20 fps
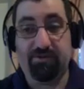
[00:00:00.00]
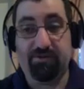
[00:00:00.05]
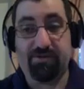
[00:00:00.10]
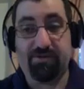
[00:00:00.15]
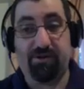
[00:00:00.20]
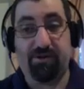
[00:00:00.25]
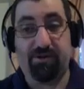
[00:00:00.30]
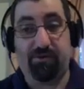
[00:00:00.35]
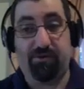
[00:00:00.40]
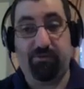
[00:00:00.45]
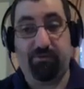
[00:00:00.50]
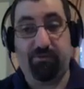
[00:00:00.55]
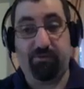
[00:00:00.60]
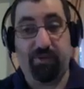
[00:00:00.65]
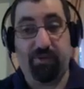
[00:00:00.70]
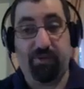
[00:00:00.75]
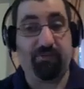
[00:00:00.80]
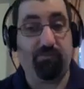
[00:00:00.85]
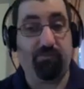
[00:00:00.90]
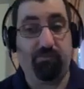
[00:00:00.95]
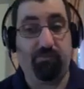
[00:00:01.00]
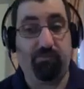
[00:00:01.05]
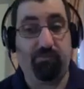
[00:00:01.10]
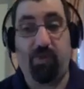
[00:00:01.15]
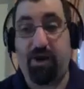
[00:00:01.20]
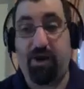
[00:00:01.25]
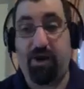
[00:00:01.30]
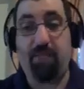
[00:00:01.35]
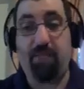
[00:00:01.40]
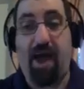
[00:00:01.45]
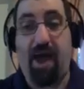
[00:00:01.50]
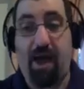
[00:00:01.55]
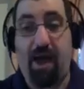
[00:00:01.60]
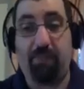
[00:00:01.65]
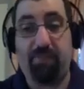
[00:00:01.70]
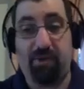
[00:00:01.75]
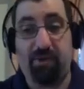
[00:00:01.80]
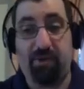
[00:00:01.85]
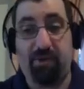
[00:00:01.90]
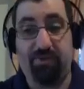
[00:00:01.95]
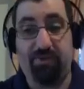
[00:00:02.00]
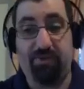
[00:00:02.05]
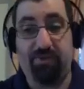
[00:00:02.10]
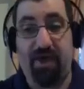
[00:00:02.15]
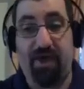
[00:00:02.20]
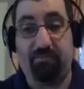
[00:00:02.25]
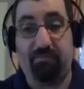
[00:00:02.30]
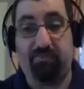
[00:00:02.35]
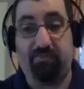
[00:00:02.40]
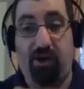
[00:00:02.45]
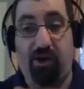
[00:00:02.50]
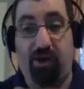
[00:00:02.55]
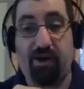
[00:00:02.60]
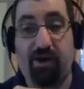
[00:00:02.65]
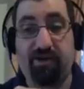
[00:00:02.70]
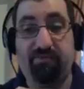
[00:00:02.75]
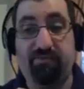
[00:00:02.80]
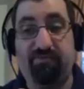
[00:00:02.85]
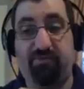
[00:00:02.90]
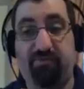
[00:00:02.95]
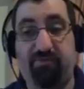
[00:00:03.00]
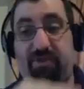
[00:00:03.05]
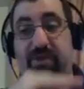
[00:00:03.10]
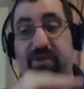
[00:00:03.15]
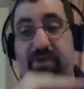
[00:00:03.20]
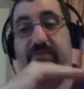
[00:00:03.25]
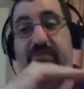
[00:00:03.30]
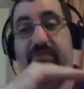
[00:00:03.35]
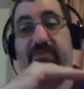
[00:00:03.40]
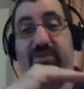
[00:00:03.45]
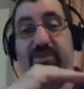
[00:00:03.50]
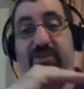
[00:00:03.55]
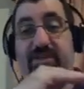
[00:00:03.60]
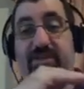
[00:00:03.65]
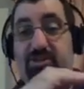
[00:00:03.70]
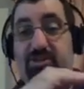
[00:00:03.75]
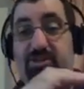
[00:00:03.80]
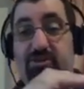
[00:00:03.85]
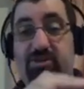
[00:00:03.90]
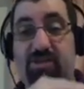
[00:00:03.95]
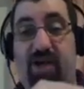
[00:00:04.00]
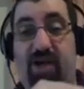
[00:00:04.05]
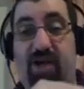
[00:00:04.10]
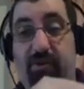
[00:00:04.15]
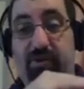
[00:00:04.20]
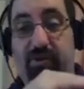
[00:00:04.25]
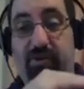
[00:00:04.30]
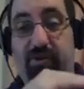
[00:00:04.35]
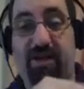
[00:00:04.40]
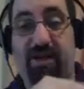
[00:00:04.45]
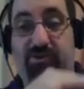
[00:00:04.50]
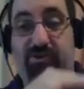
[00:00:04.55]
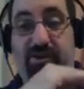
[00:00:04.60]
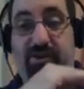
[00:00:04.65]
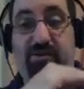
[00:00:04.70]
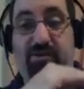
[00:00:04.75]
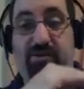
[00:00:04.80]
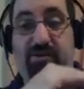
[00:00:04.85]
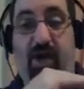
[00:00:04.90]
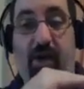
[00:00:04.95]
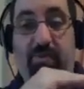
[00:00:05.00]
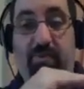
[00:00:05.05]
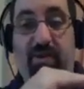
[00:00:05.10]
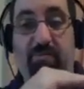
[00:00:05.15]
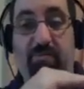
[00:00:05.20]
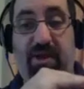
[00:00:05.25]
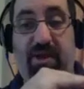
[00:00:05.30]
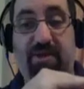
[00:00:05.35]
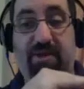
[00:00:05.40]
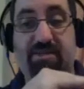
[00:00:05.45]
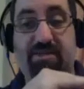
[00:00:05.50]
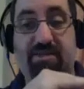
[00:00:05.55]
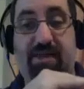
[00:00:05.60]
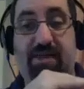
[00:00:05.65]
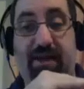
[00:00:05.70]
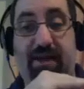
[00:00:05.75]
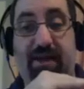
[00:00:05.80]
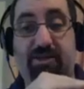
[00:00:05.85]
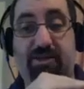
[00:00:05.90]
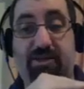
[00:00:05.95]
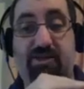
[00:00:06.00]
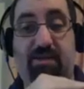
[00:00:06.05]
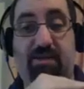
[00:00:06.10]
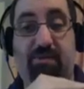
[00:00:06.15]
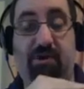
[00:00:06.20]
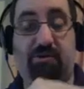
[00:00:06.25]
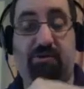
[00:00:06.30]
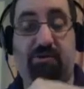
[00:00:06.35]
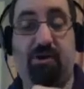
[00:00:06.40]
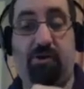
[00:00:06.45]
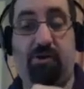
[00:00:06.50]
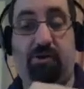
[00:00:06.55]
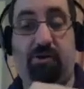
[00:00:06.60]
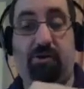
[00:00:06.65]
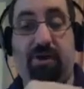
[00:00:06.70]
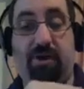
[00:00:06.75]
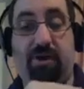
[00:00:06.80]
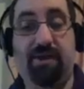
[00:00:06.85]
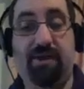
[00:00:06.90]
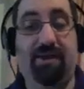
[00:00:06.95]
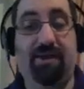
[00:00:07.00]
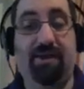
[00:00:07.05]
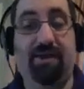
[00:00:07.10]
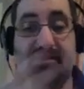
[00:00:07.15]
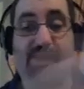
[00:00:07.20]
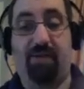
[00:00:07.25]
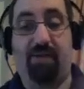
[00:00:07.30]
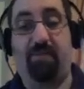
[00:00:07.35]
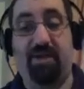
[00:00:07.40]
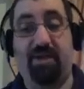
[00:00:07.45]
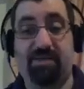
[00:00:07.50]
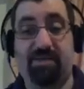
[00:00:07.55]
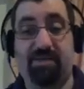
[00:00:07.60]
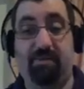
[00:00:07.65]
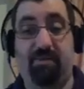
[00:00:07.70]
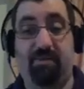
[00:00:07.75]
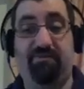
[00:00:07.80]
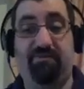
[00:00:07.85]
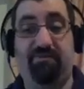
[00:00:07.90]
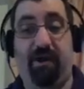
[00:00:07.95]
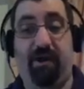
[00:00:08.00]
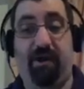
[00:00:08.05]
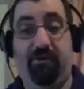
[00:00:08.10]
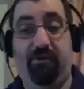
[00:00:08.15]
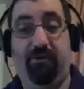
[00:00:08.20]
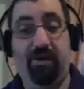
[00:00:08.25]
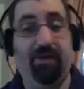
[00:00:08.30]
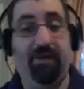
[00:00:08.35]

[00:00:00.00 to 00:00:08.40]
So like when I'm happy with that block for the teachers, I would actually copy and paste that HTML code inside my snippet file,